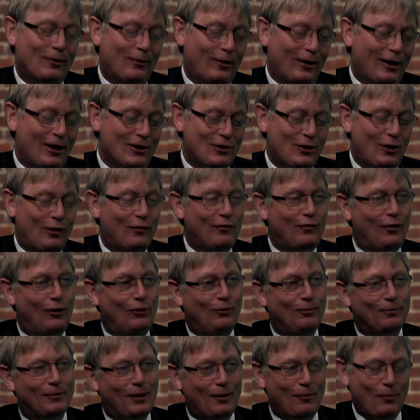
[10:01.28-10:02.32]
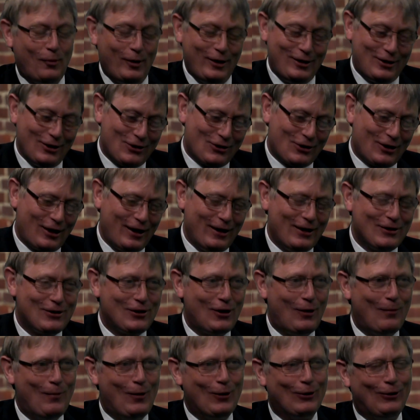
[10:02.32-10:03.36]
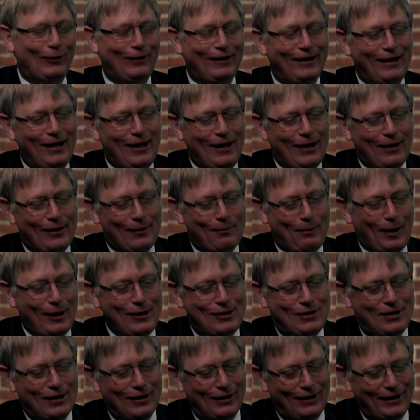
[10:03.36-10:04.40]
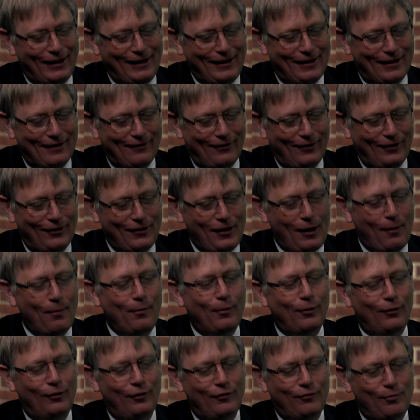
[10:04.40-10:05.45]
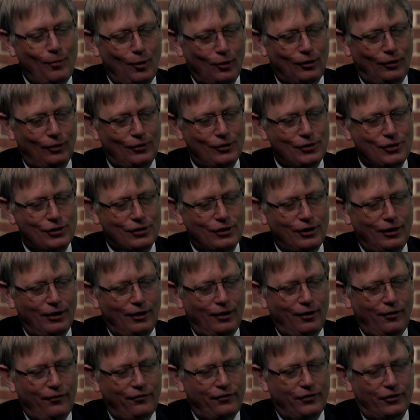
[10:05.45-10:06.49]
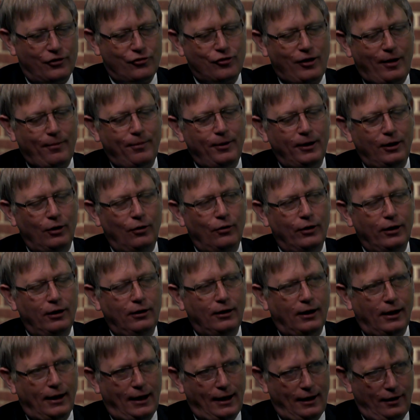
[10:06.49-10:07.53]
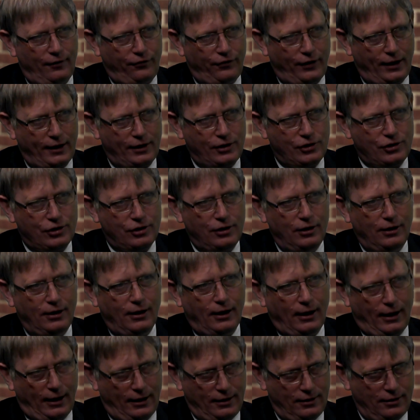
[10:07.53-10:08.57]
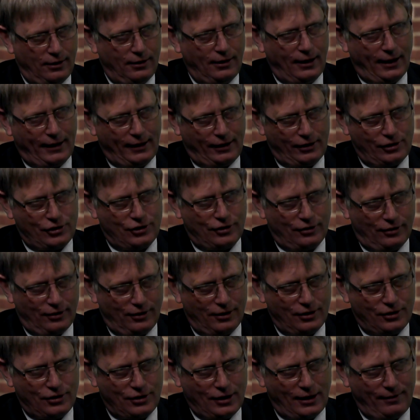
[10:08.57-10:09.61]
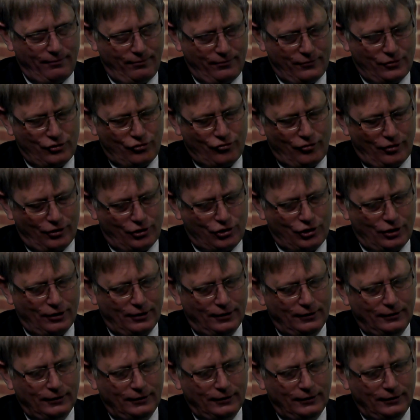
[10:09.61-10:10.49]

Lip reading: Well, that's our fault, and we did say it's our model. Basically, there are a number of models for trapping oil at Halifax and at Lancaster in the same structure.